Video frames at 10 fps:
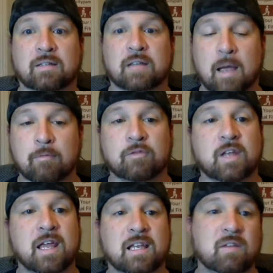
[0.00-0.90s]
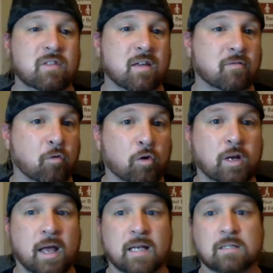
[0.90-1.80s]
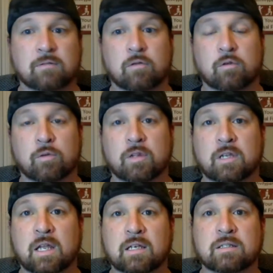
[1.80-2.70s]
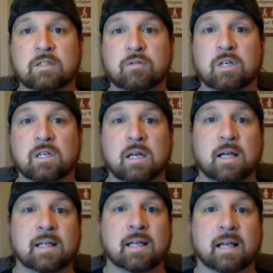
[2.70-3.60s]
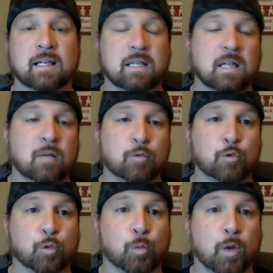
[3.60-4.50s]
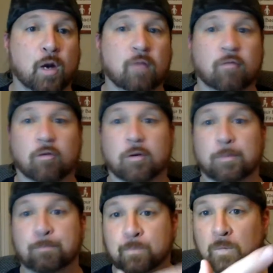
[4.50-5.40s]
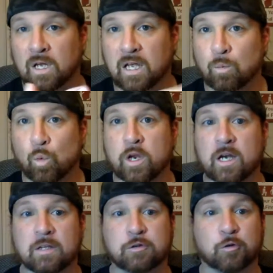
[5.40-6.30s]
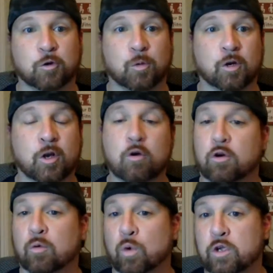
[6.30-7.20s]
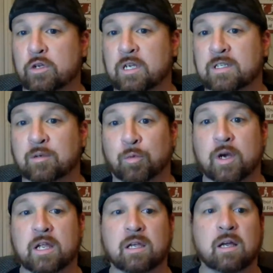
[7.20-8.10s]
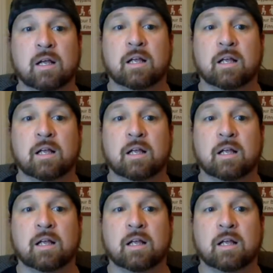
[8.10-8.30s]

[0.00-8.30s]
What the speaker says: time of day and even that forecast of knowing what the day is doing can help you prepare for, again, when it is you're going to work out or what you need to bring